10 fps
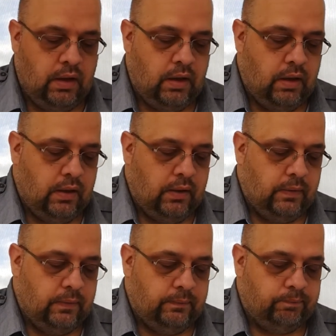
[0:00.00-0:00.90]

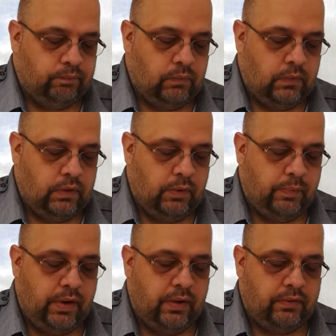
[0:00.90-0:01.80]
Um, the
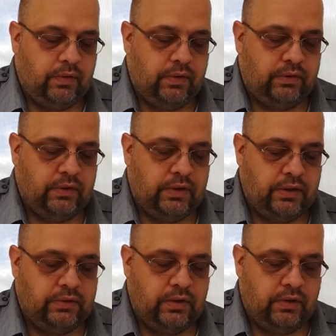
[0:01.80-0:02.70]
appearance of this
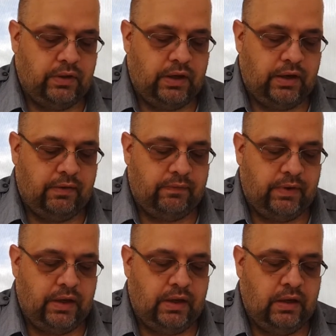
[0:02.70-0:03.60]
edition of the
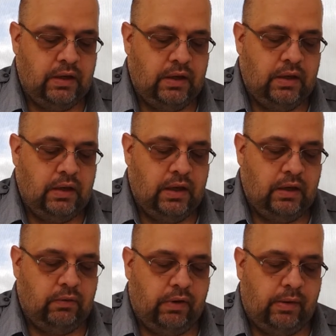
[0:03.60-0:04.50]
NIV in
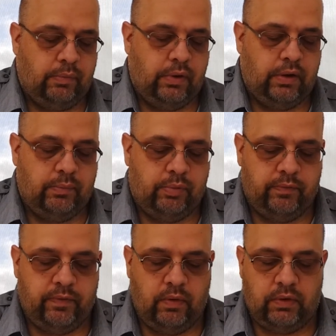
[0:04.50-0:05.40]
Great Britain
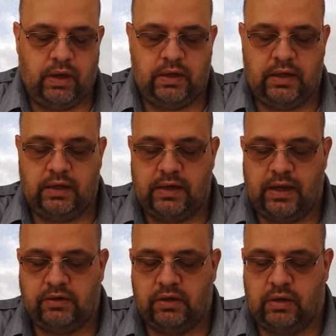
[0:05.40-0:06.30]
provoked
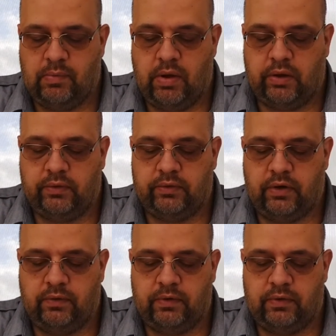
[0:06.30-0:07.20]
indignation among
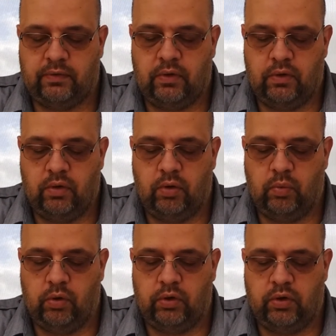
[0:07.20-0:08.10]
conservatives who
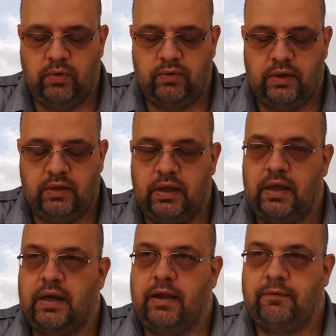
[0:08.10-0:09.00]
were using the
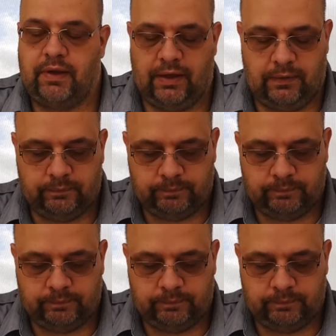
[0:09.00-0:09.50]
NIV.